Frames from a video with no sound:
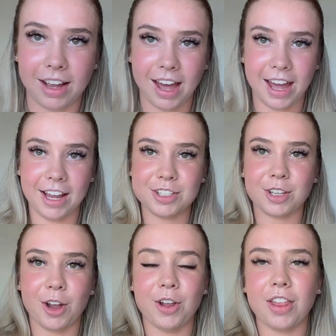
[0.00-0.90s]
okay
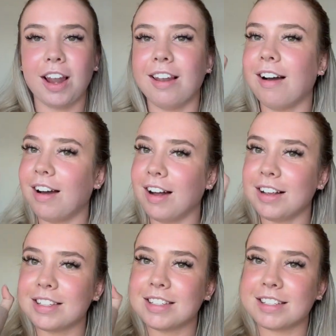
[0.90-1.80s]
so the
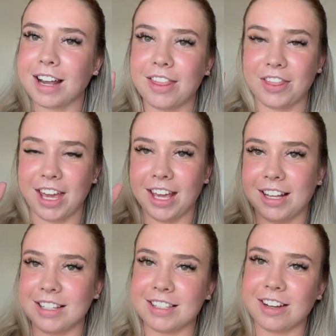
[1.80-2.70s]
last
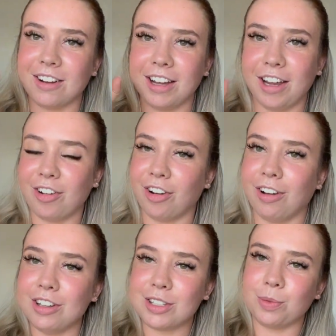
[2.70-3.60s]
things i
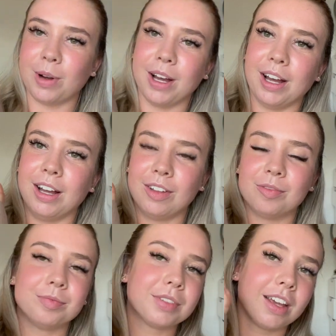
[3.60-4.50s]
got were
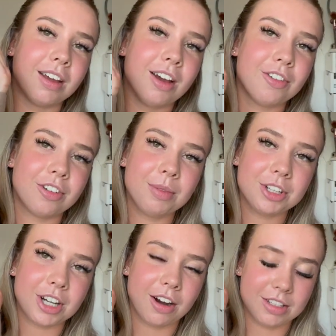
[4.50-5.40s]
from the
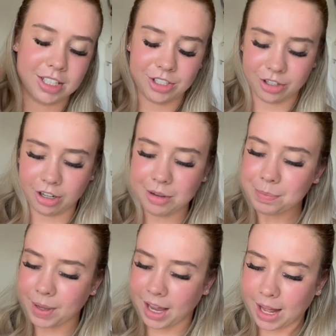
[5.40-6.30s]
charity shop
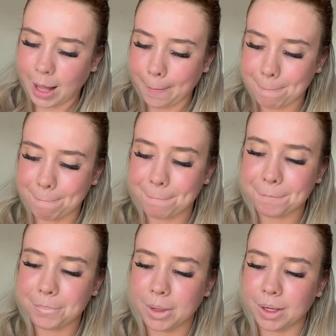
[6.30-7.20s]
um
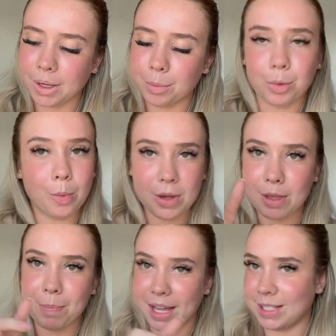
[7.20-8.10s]
probably
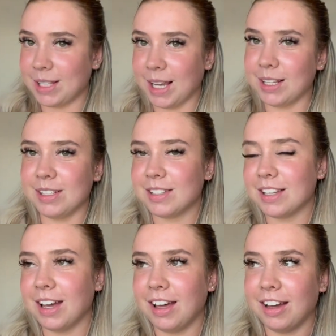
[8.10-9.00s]
the best things
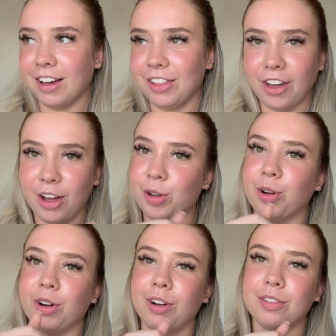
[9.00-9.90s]
that i
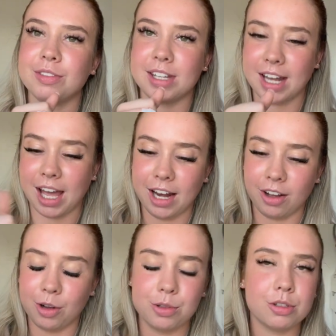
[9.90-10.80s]
got today like
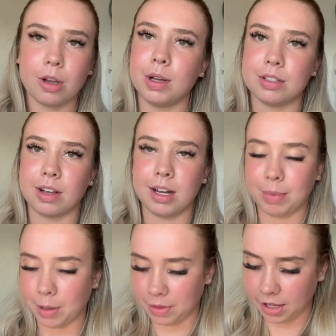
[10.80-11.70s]
i was so excited
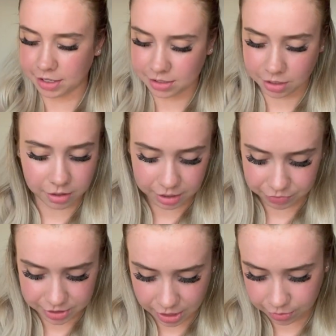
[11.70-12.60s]
about these can't
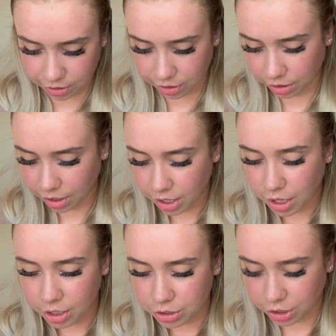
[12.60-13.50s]
even tell you
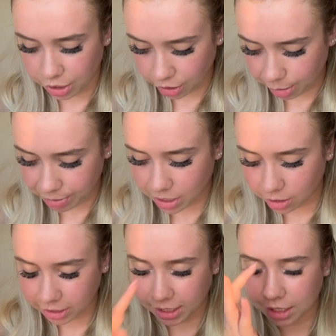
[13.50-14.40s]
so i've been
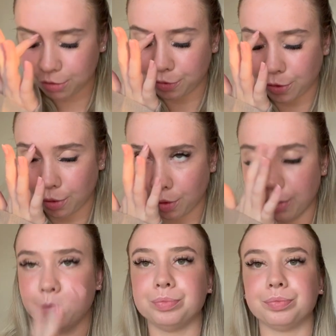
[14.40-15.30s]
looking for